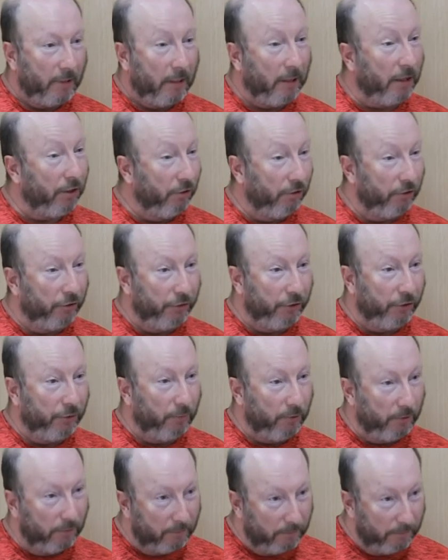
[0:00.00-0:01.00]
and not
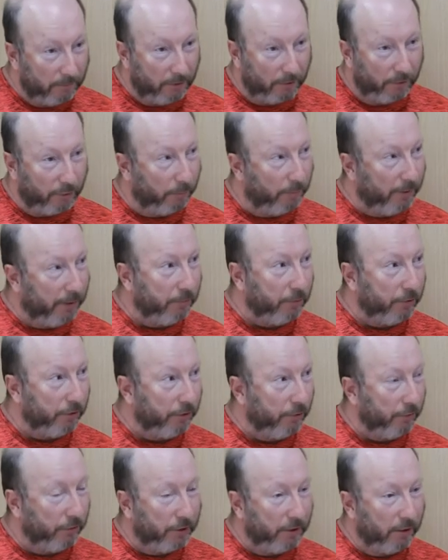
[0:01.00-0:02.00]
doing what a lot of people
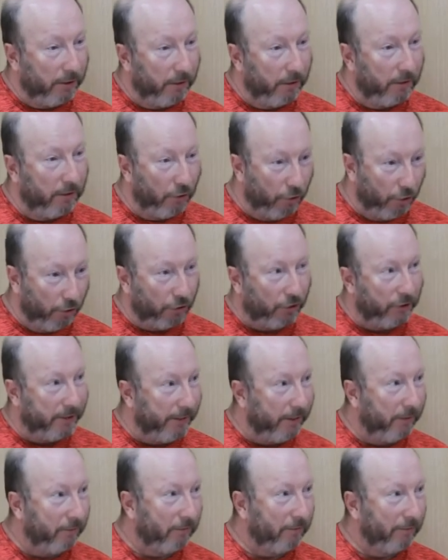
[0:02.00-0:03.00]
do, is then knock
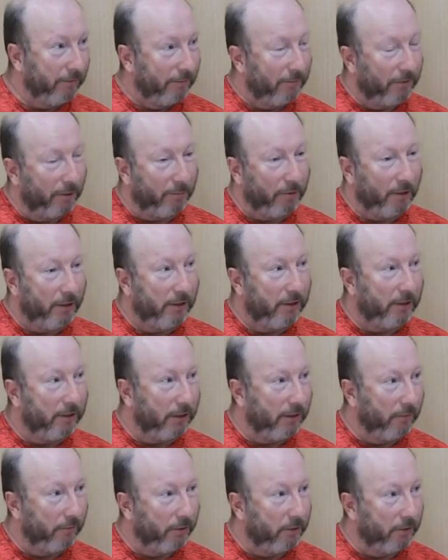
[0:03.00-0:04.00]
down the
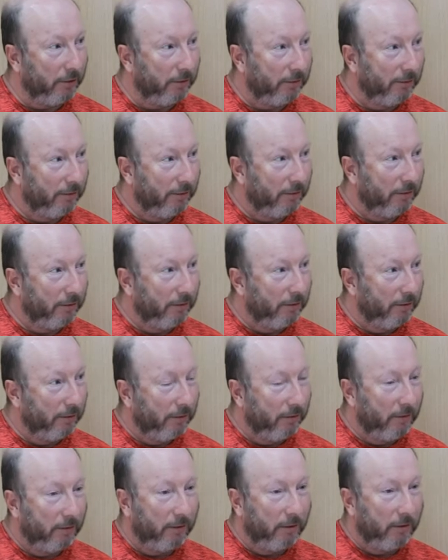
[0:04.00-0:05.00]
prices over
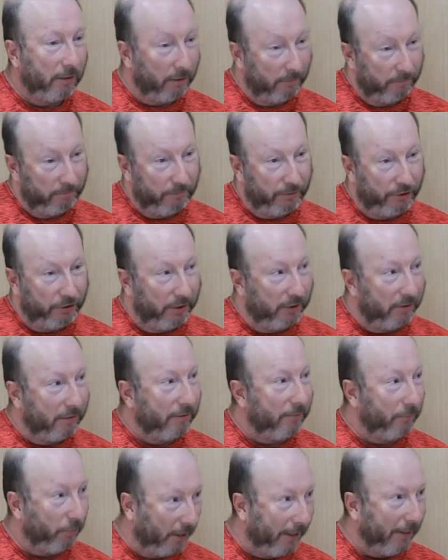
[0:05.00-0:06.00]
there, which
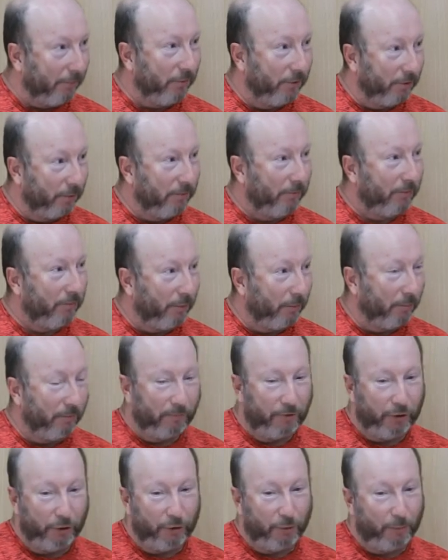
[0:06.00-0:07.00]
is what happens
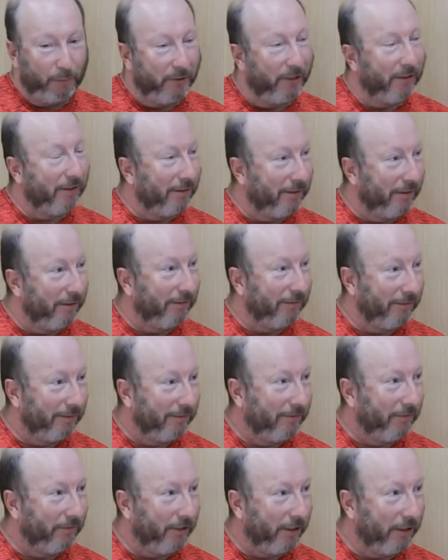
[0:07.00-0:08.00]
from Europeans and
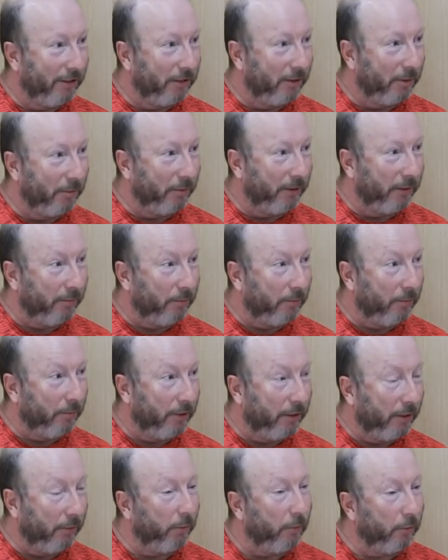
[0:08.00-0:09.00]
various other people.
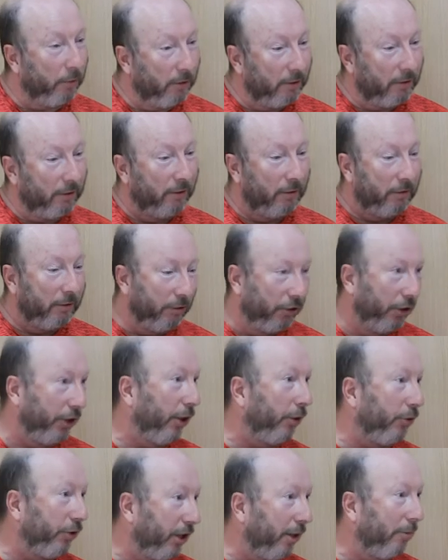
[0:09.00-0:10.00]
They will
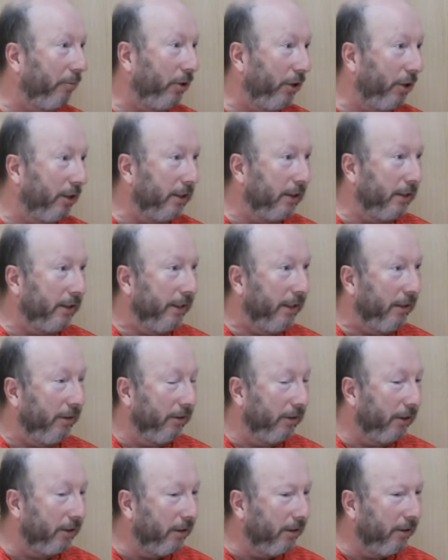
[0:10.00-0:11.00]
negotiate prices down.
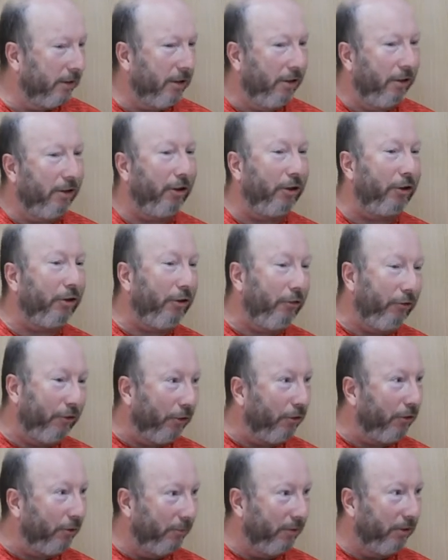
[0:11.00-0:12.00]
And I said, no, you
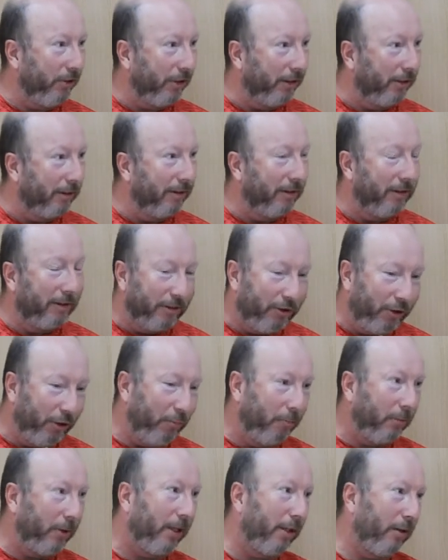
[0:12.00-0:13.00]
got the money.
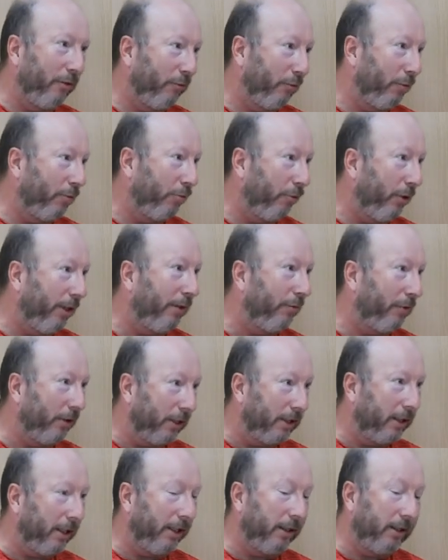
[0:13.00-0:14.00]
You pay the full rate for
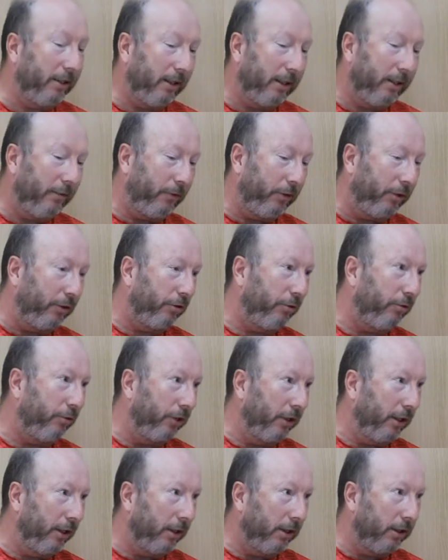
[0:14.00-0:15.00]
the taxi, for the
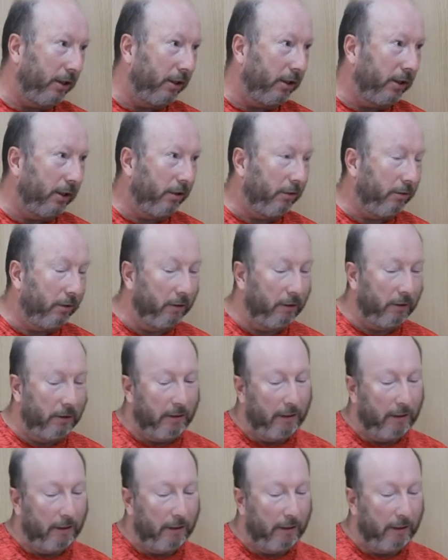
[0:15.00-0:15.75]
tour guide, and so